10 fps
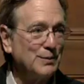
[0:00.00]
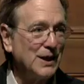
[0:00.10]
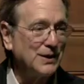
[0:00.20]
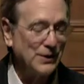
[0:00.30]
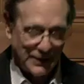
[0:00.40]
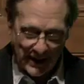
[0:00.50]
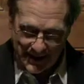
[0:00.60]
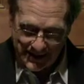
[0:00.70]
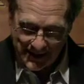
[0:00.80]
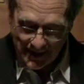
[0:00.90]
mid to
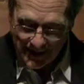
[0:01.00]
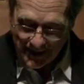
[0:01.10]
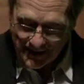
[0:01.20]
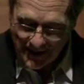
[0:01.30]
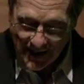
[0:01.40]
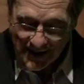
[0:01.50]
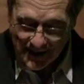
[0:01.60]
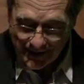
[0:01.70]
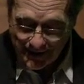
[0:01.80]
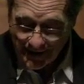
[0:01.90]
late
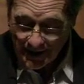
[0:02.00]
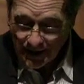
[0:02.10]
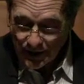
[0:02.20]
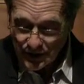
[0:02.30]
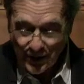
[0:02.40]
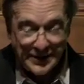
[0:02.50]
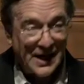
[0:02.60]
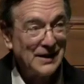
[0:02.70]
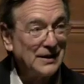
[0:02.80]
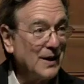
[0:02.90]
teens, so
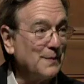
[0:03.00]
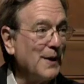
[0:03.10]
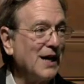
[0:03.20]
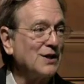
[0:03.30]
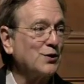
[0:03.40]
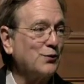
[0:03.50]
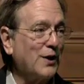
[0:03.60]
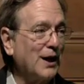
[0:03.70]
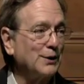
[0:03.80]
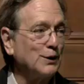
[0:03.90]
that a man's
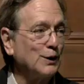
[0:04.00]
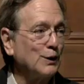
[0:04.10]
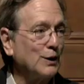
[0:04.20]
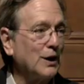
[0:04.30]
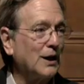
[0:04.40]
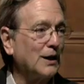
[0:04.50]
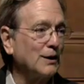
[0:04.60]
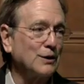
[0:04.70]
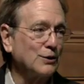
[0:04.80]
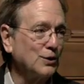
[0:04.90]
father
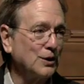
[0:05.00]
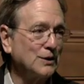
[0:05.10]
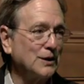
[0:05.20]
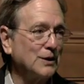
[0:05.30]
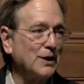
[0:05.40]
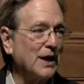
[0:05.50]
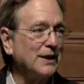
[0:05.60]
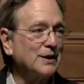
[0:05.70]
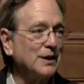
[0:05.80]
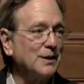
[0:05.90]
could
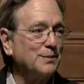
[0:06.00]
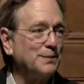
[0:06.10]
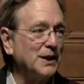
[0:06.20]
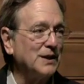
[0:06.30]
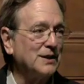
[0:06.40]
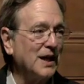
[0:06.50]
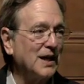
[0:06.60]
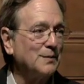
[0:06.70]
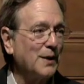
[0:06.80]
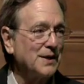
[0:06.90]
likely be
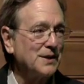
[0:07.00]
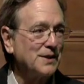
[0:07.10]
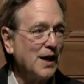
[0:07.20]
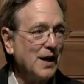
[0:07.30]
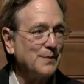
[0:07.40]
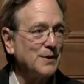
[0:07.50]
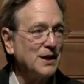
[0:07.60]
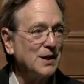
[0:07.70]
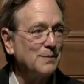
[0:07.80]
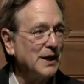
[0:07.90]
dead by the time
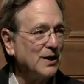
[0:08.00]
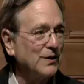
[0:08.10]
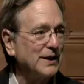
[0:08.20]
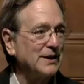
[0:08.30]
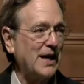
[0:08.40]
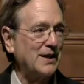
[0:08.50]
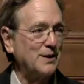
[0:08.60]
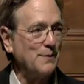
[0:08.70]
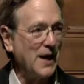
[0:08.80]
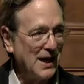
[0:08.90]
he married, and
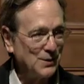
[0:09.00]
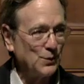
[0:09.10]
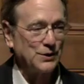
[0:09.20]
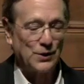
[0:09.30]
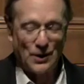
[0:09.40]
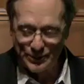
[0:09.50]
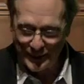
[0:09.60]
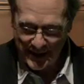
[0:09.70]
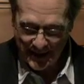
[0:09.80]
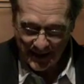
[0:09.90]
the man was
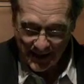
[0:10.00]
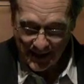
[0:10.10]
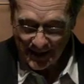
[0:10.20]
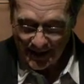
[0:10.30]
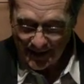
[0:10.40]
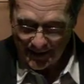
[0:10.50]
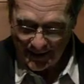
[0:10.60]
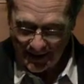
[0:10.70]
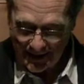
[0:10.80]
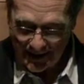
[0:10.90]
already
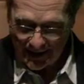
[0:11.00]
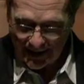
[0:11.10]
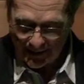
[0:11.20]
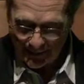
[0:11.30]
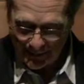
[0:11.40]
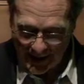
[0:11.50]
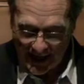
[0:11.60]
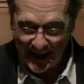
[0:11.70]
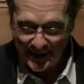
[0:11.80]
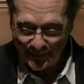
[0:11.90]
the
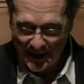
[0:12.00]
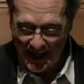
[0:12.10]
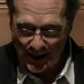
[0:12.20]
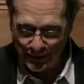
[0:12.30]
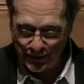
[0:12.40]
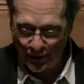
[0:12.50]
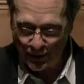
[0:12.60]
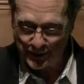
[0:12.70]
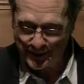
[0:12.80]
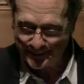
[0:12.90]
head of the
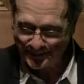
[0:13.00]
household.